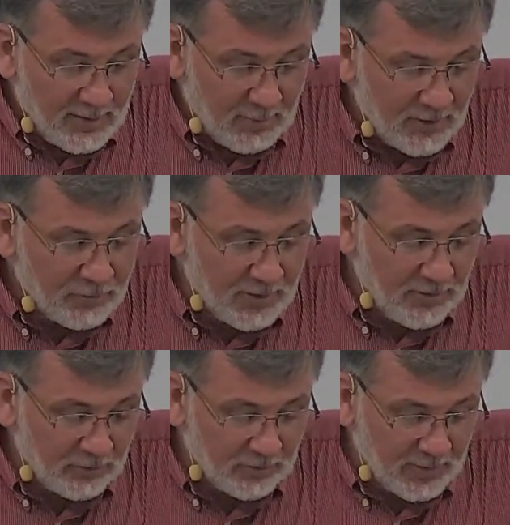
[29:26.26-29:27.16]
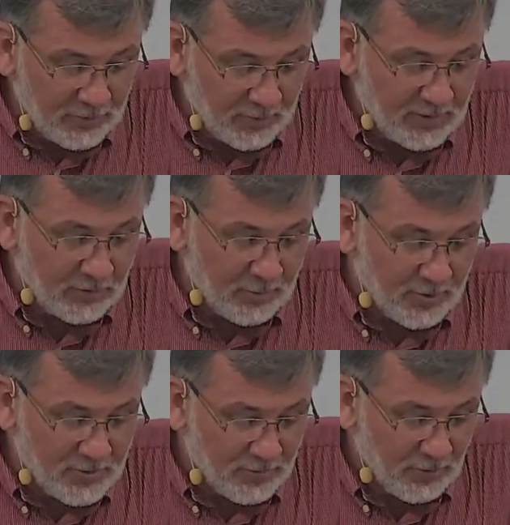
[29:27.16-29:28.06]
But let's read this, let's read this
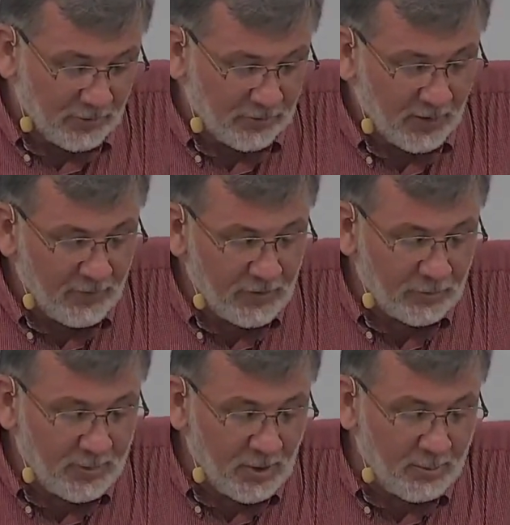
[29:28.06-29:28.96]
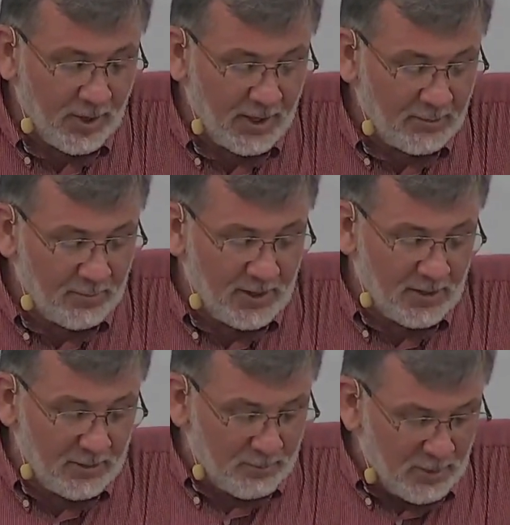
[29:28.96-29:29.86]
portion first. Servants, be, obeyed,
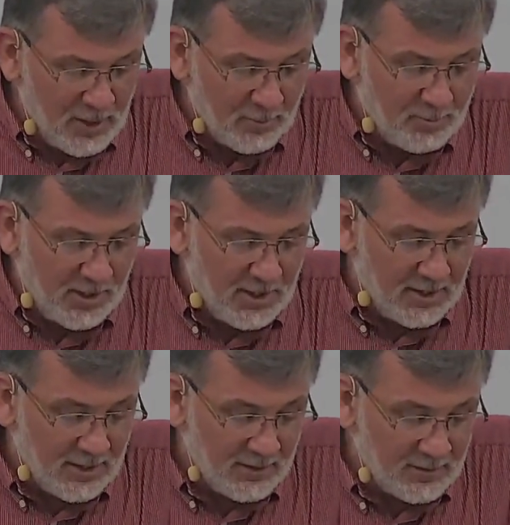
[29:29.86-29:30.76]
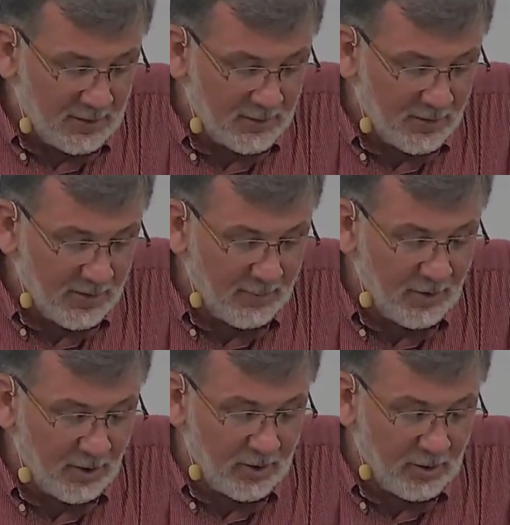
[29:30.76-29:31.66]
be, be obedient to them
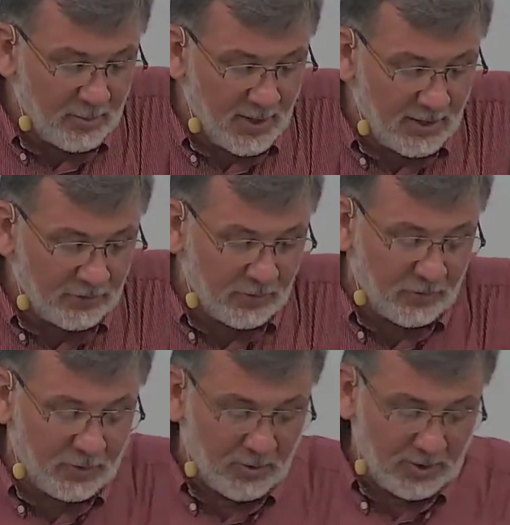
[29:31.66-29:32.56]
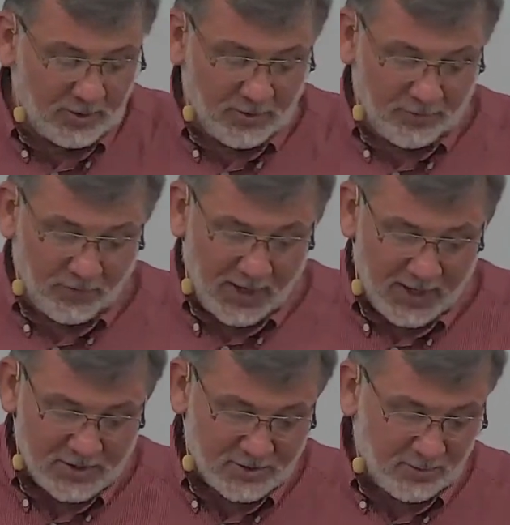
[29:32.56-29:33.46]
that are your masters according to the
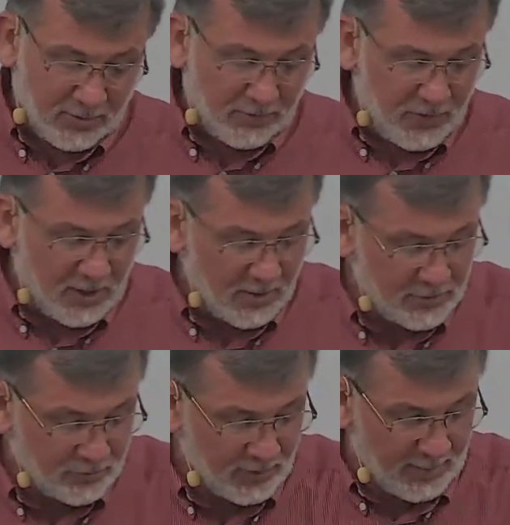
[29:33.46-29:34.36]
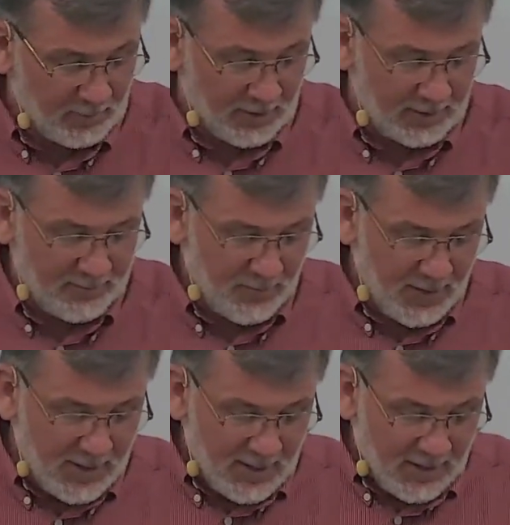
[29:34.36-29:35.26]
flesh, with fear and trembling,
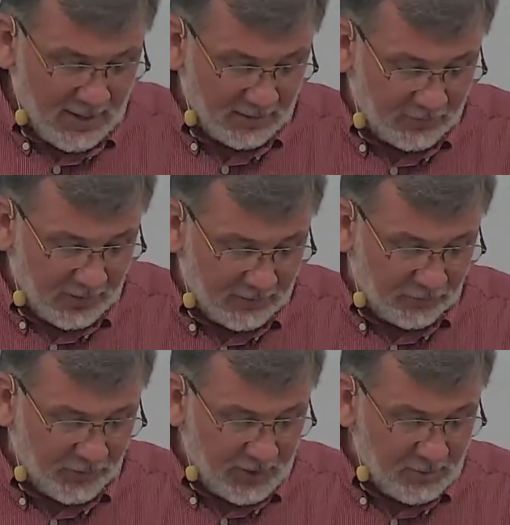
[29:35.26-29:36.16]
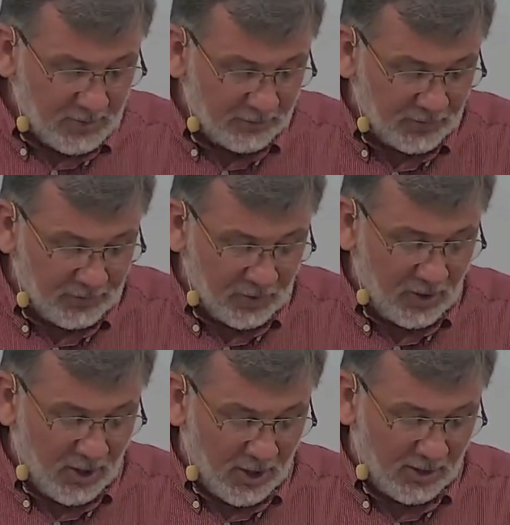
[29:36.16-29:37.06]
in, in singleness of your
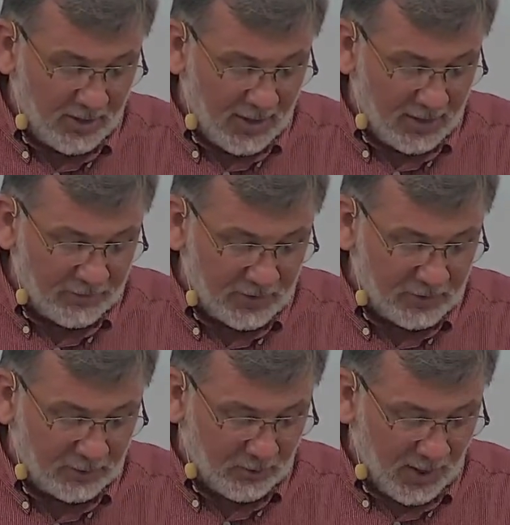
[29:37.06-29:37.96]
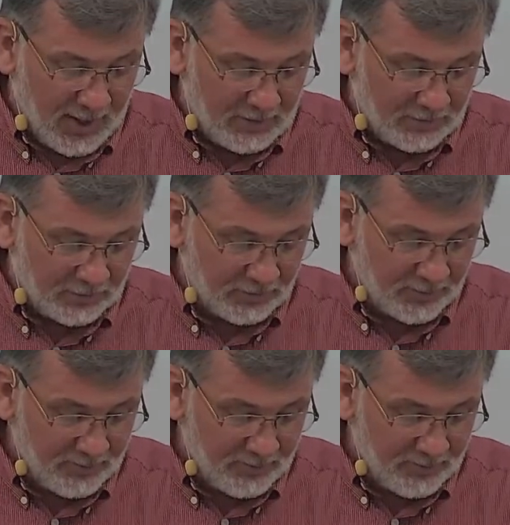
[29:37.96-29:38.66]
heart as unto Christ